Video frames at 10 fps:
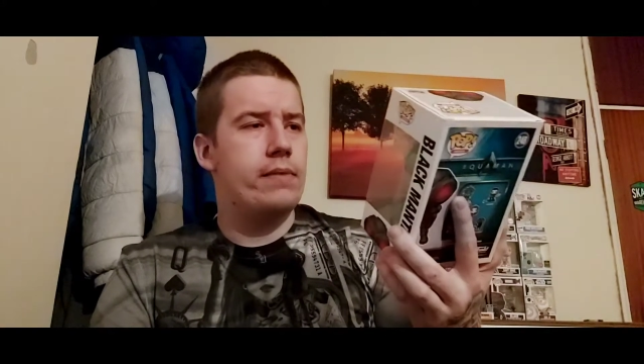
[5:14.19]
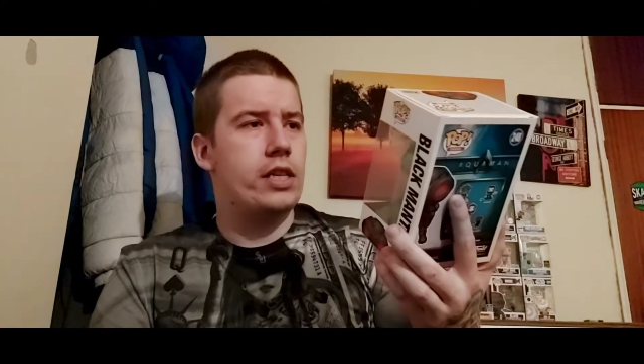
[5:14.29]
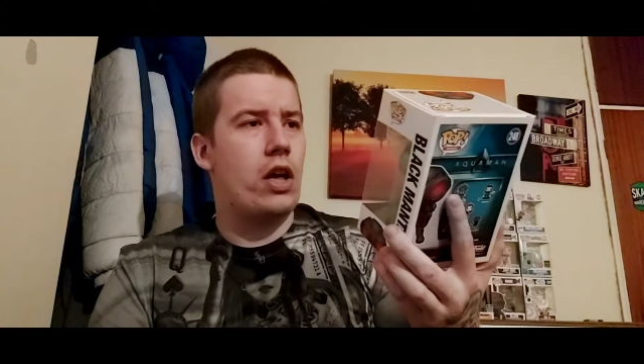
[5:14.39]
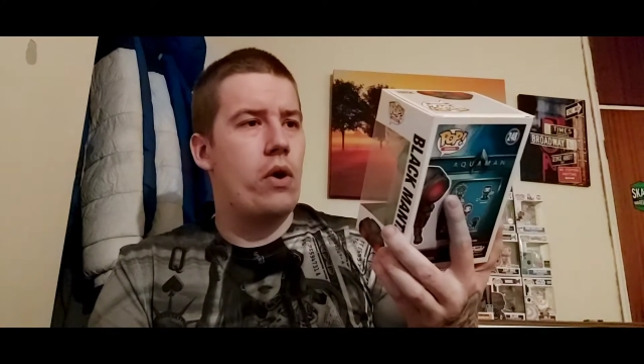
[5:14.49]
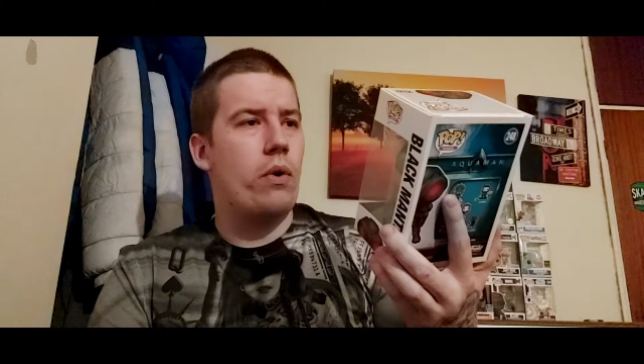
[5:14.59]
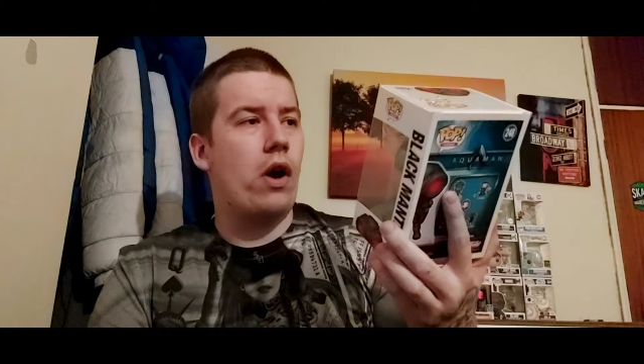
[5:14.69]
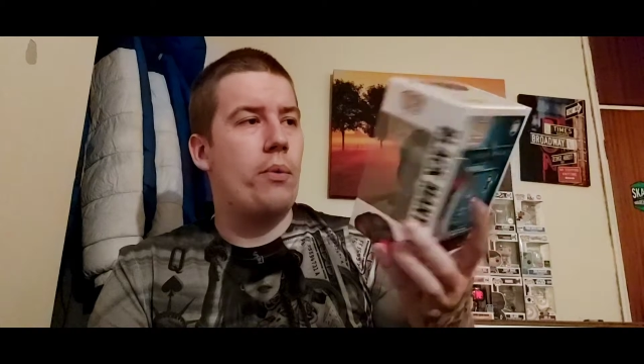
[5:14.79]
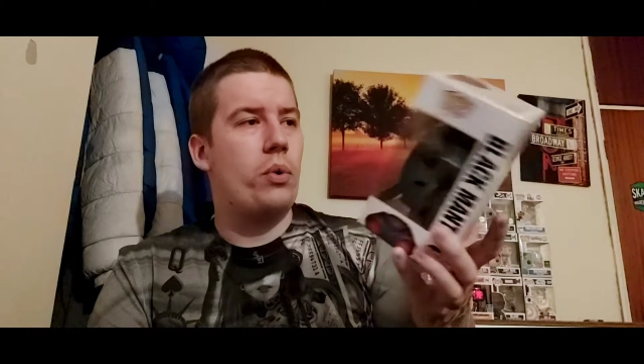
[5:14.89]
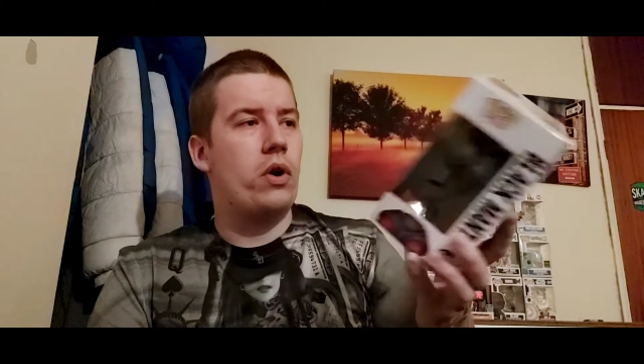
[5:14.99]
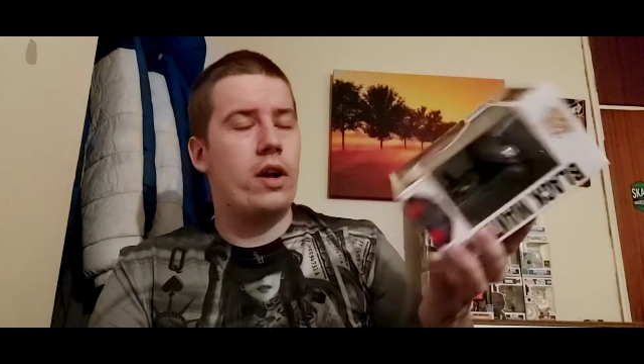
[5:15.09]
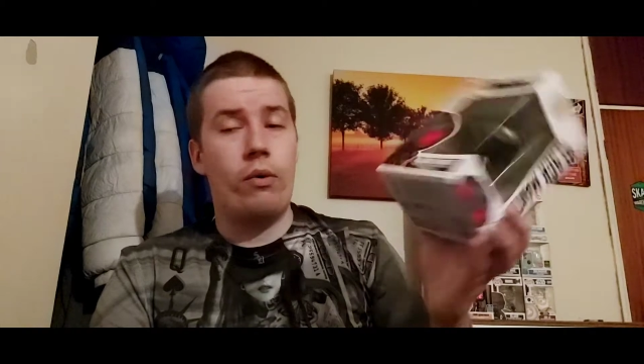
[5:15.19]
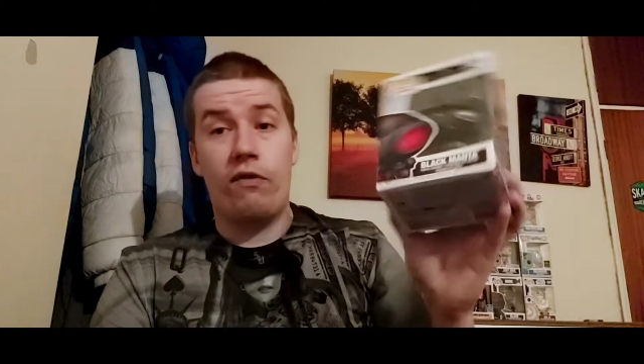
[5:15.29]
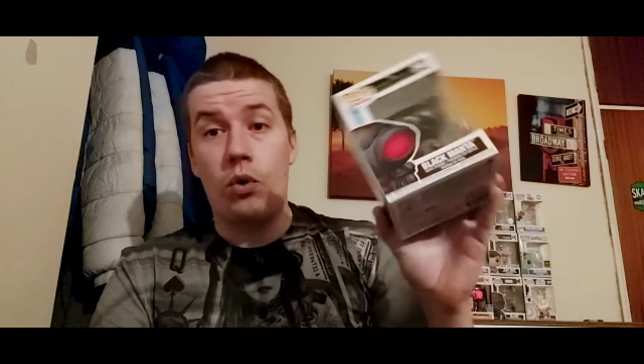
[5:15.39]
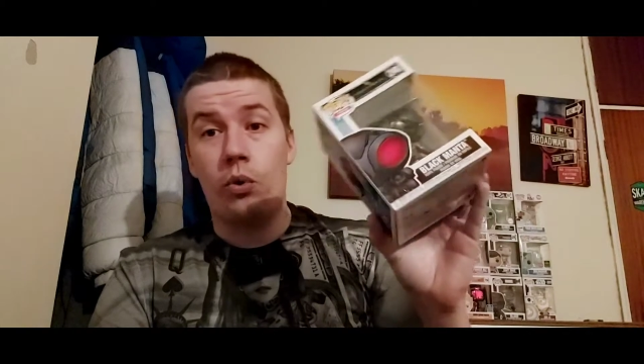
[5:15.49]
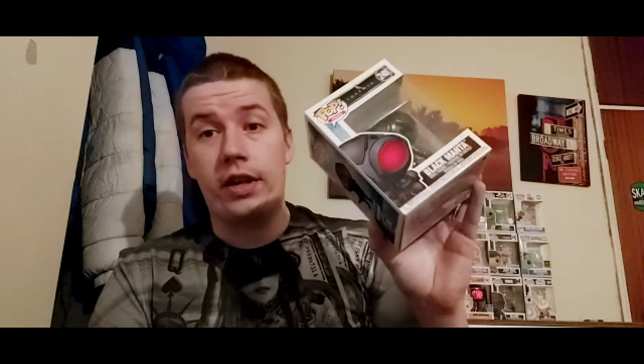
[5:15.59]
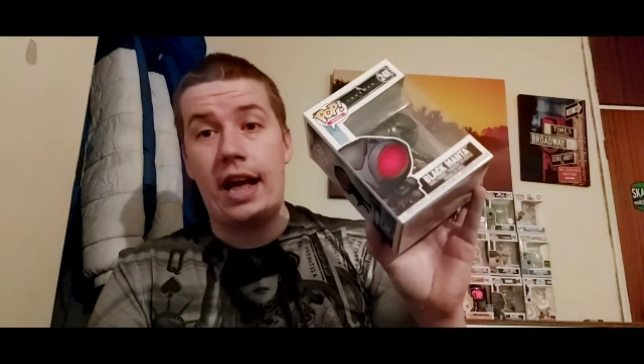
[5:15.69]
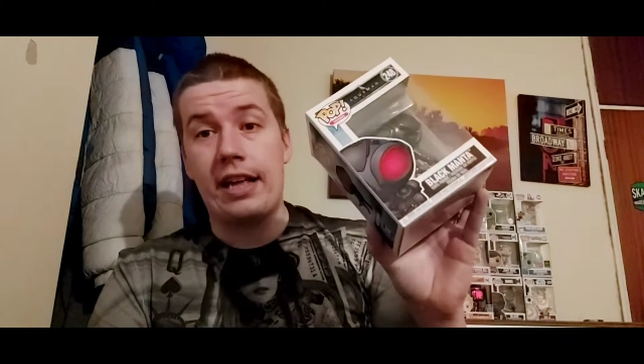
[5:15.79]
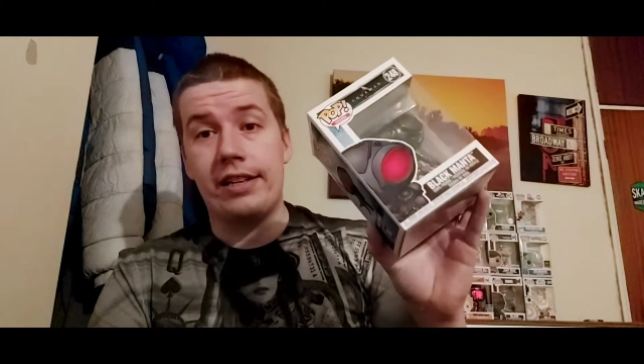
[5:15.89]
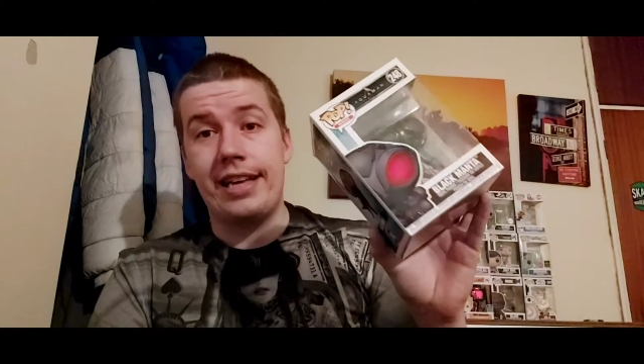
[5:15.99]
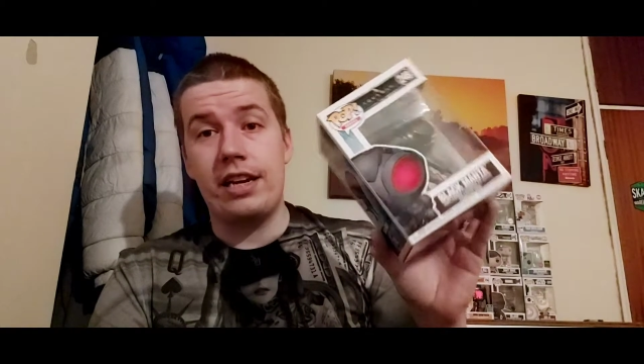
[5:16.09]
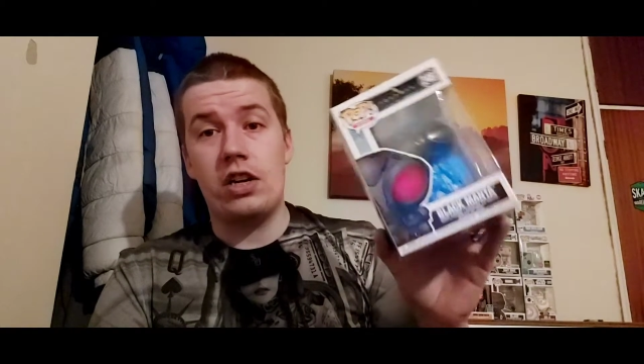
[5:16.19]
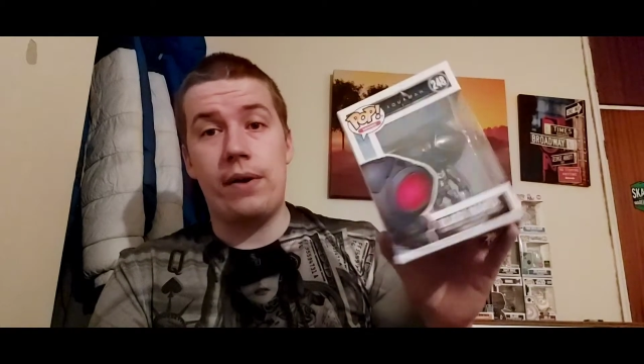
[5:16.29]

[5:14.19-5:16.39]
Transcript: So I will go, of course, as I said,